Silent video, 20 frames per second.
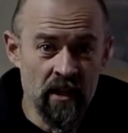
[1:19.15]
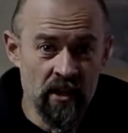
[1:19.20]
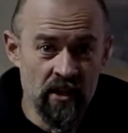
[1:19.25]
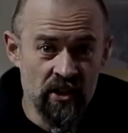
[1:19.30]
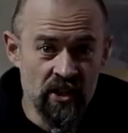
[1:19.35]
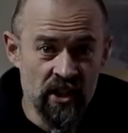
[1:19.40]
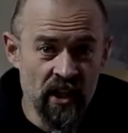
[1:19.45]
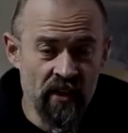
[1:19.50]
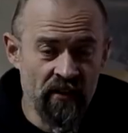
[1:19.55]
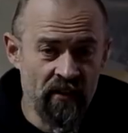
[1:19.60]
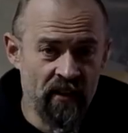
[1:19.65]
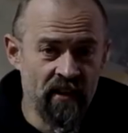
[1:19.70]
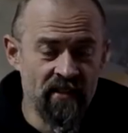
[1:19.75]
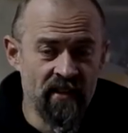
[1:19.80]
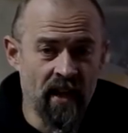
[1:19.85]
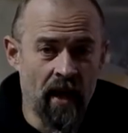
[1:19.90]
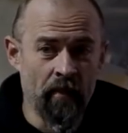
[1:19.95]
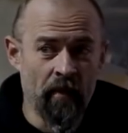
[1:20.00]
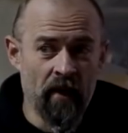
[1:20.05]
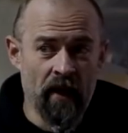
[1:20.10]
she
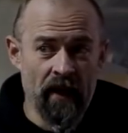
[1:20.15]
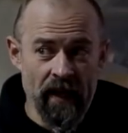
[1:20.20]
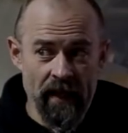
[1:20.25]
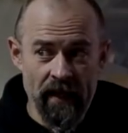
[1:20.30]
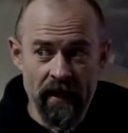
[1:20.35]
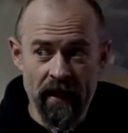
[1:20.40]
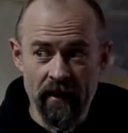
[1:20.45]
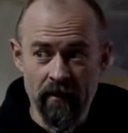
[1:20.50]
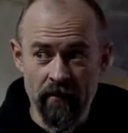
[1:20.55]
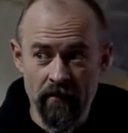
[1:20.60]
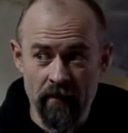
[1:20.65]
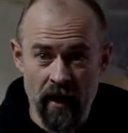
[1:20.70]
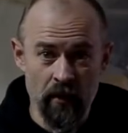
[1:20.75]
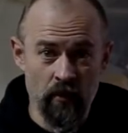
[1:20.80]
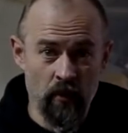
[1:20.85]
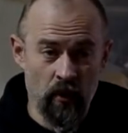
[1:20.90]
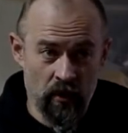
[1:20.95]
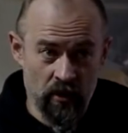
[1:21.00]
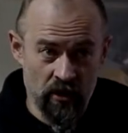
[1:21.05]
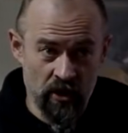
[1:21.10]
thinks I'm cleaning my
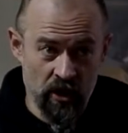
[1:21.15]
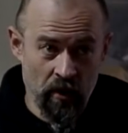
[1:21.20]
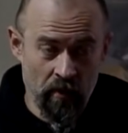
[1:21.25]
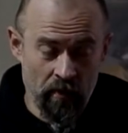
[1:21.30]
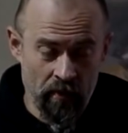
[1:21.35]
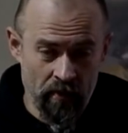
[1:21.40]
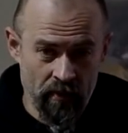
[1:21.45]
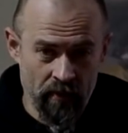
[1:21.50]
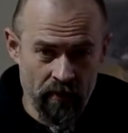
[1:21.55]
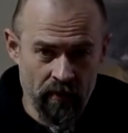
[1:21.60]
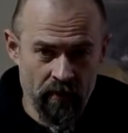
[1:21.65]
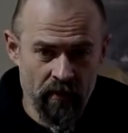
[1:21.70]
workshop.